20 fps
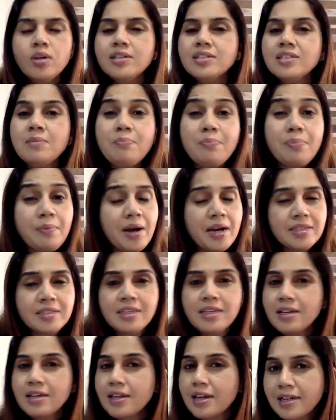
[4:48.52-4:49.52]
What is the
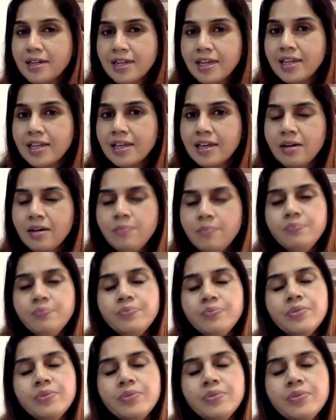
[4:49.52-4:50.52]
passing criteria?
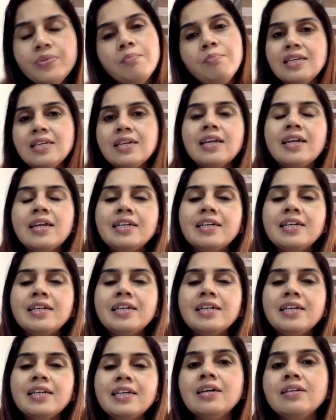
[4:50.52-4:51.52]
Passing
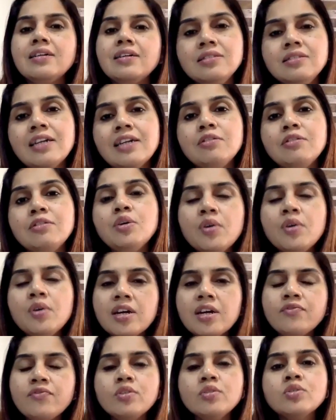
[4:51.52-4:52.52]
criteria is that you
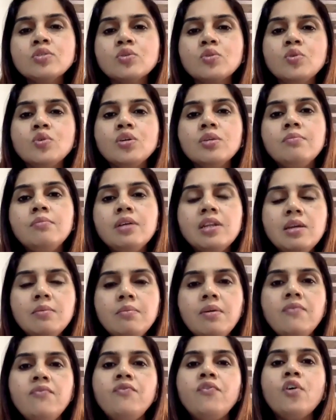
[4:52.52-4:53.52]
have to score
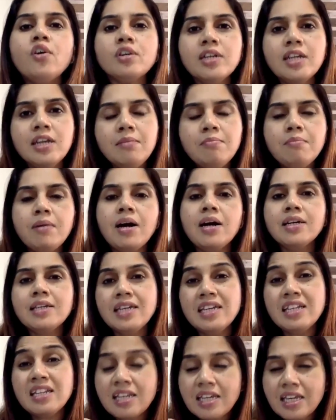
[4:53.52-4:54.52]
minimum 40
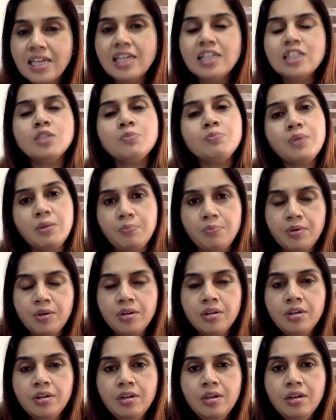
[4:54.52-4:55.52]
mark in each
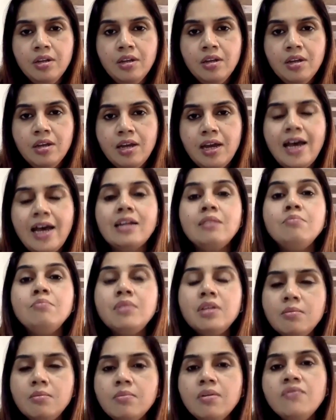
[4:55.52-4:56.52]
paper
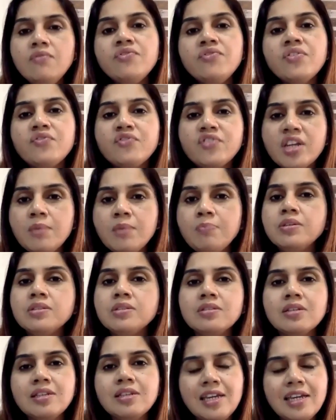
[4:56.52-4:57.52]
and minimum
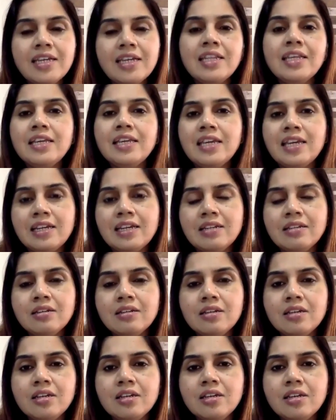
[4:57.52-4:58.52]
50% aggregate
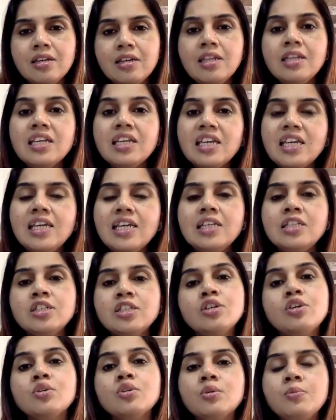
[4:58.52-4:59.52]
in
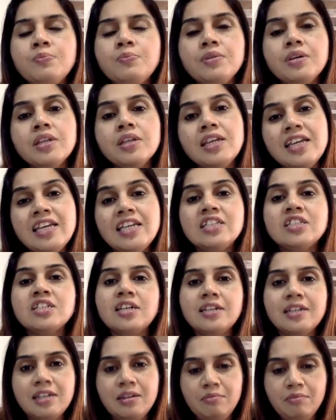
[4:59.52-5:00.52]
each group in
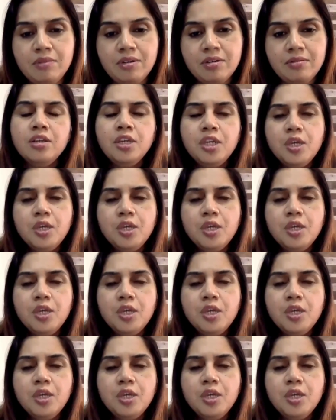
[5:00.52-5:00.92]
each attempt.